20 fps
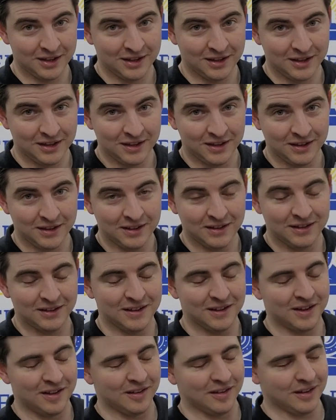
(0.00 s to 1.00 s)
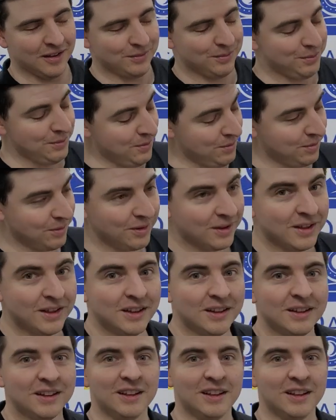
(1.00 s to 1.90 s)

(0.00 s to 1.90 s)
Okay. All right. Whew.